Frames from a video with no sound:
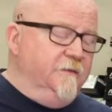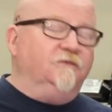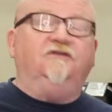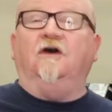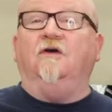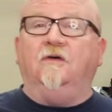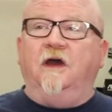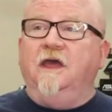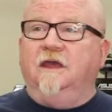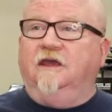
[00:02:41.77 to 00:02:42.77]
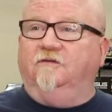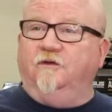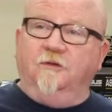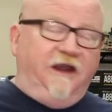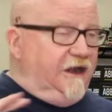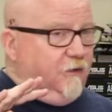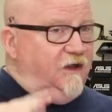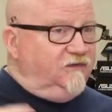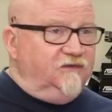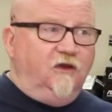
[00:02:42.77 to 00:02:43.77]
So if we run out of
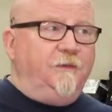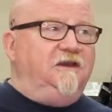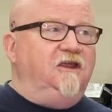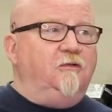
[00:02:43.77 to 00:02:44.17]
questions, no big deal.